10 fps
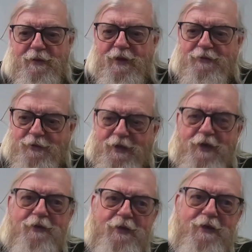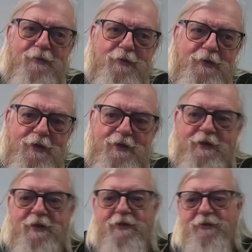I said, okay, I'll for you.
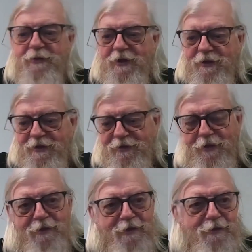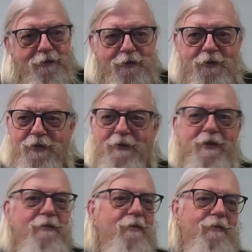So we're there looking at all these old toasts. I
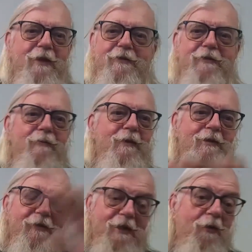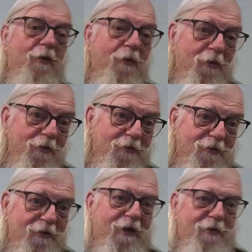think the place is a mess, like a hoarder's.
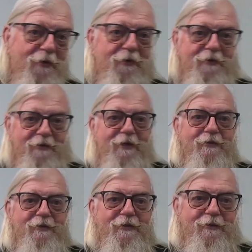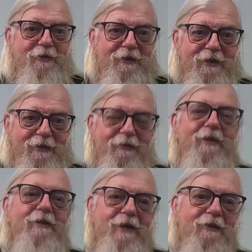You know how a hoarder's house is. You walk in, well,
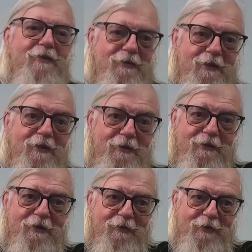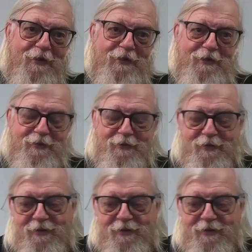this is how this thing looked. I went in there.